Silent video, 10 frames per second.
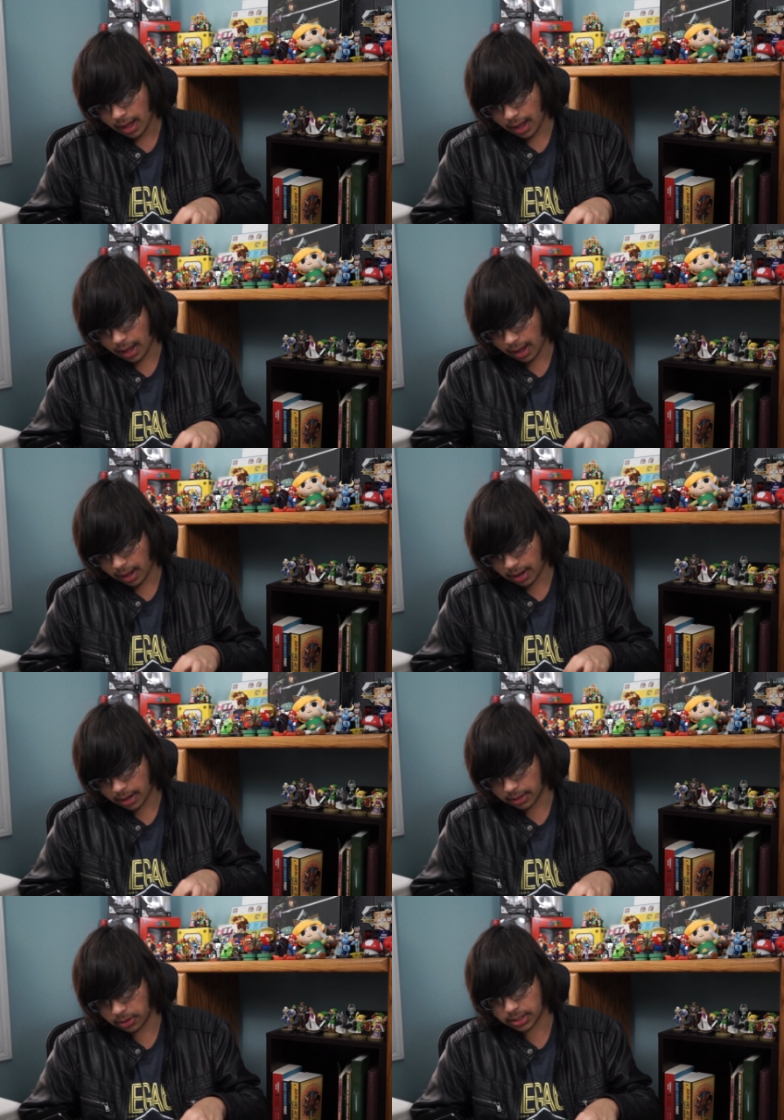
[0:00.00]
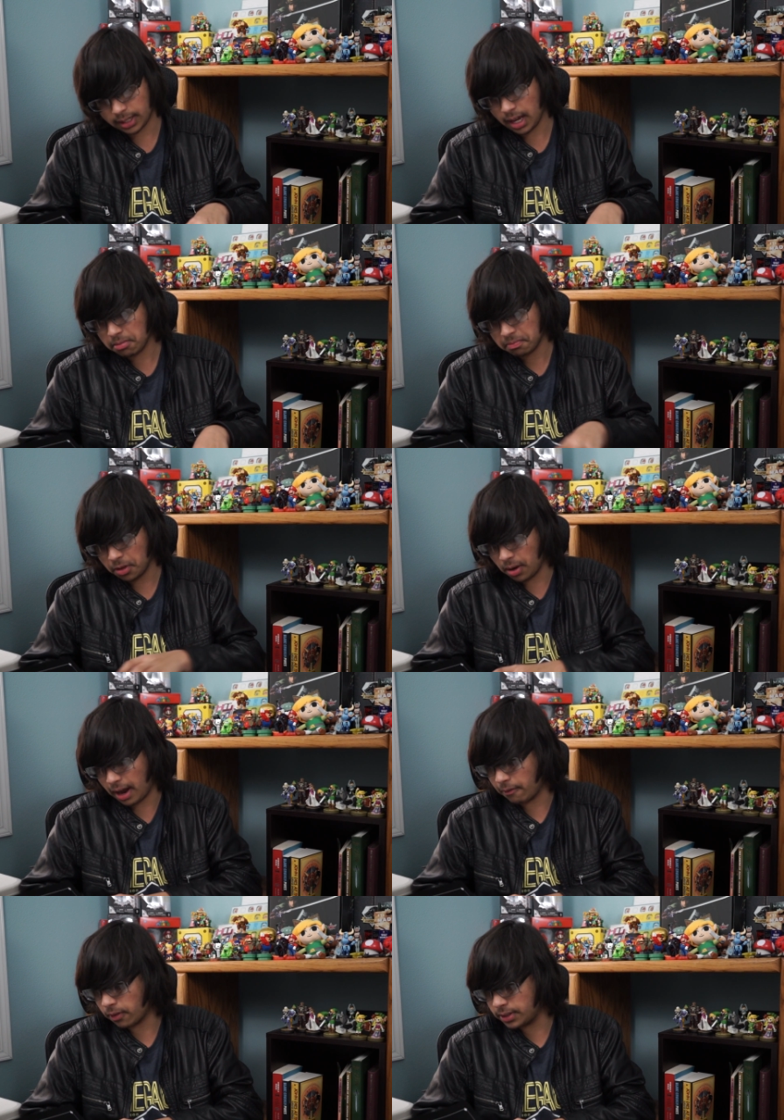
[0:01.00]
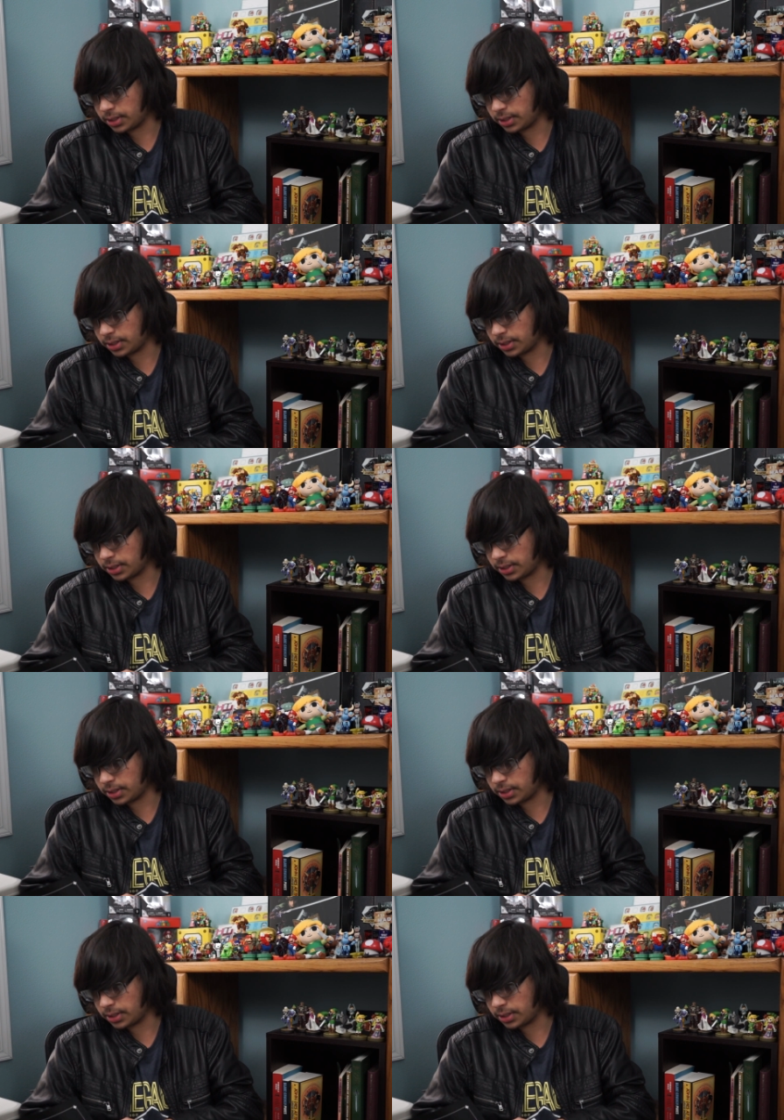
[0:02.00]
And it looks like, yeah, no, every